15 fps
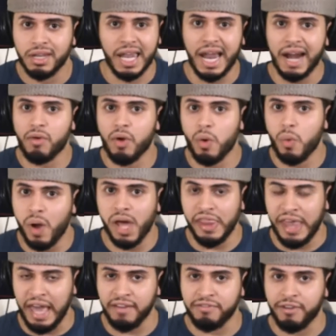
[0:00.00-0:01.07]
Lara won
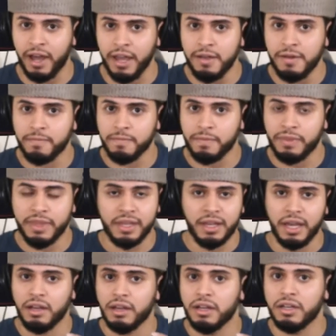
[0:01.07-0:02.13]
that fight.
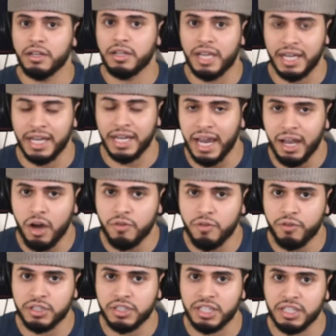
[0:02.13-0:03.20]
Canelo
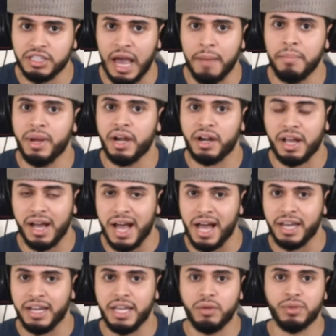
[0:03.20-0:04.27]
versus Amir
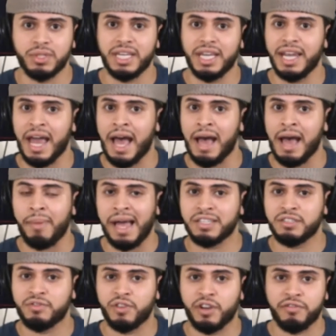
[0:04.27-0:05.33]
Khan, he was getting
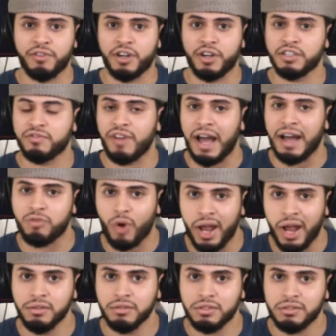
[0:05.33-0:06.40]
outboxed for the first 5
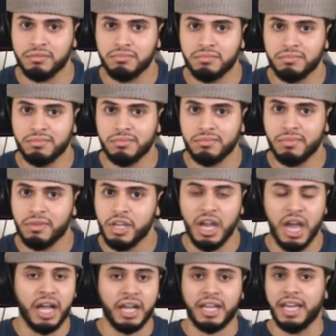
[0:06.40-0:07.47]
rounds.
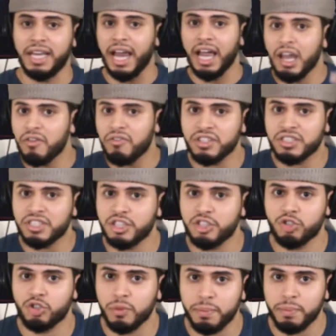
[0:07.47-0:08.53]
Canelo versus
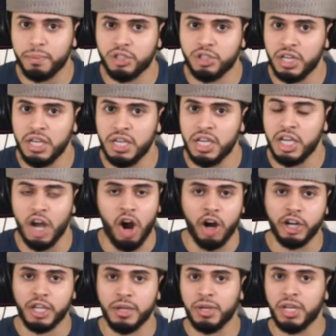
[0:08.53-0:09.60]
Triple G, he
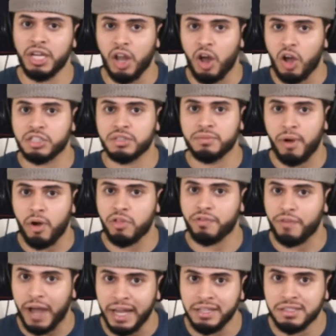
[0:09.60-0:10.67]
arguably lost both
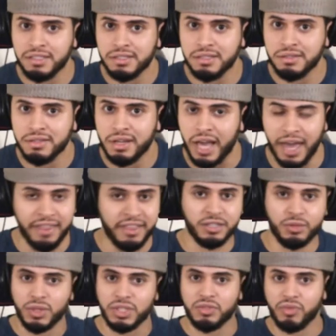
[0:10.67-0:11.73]
fights. And
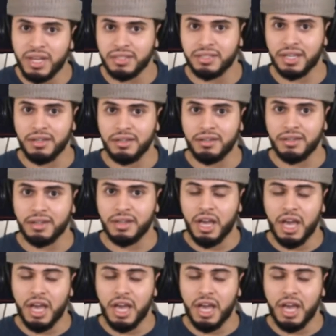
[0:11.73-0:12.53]
this was recent.